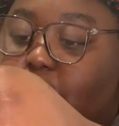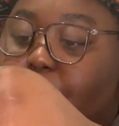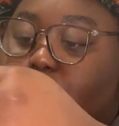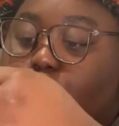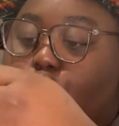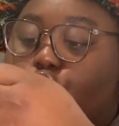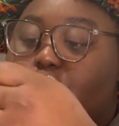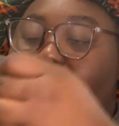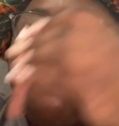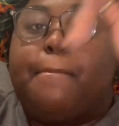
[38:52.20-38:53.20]
Butter Gloss
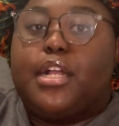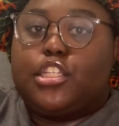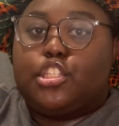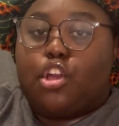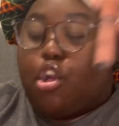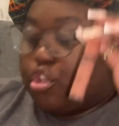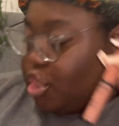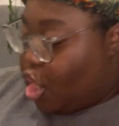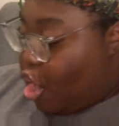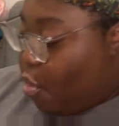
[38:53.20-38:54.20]
in Butterscotch.
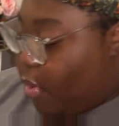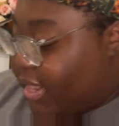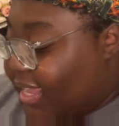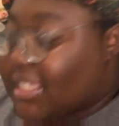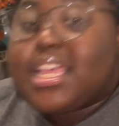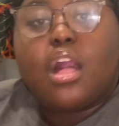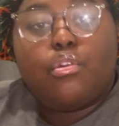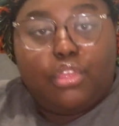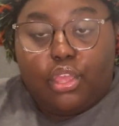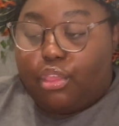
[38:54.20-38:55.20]
When I tell
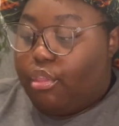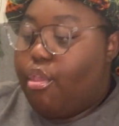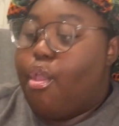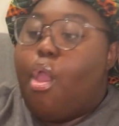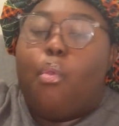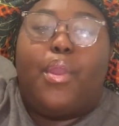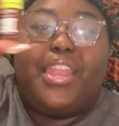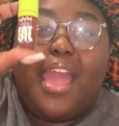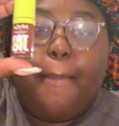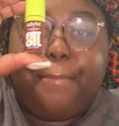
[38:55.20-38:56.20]
you, when
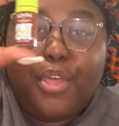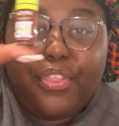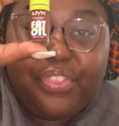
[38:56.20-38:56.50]
I put